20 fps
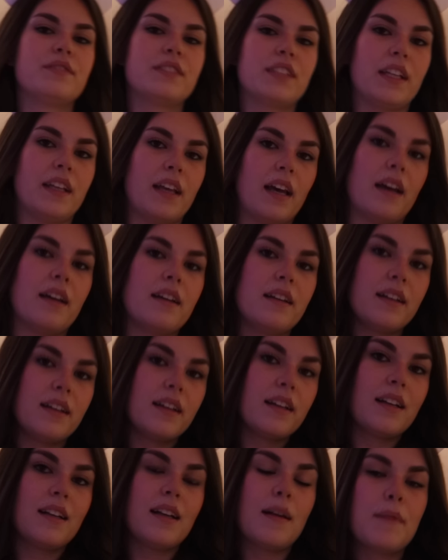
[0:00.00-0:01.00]
So yeah.
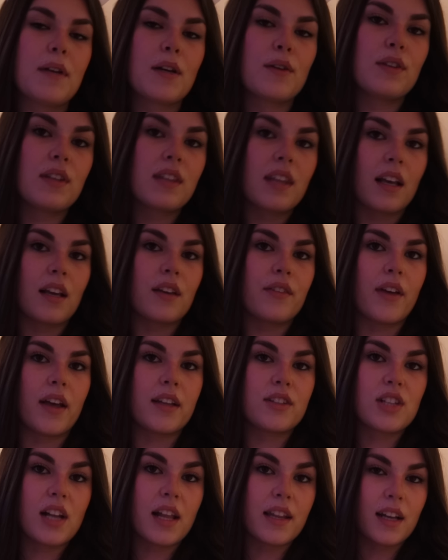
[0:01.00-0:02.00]
Let me know what you think of
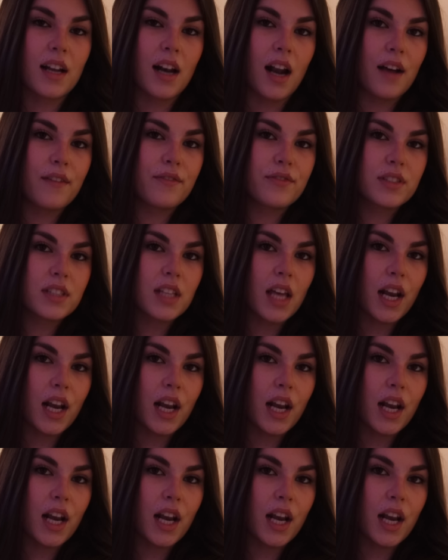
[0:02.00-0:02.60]
it. Do you like the gloves?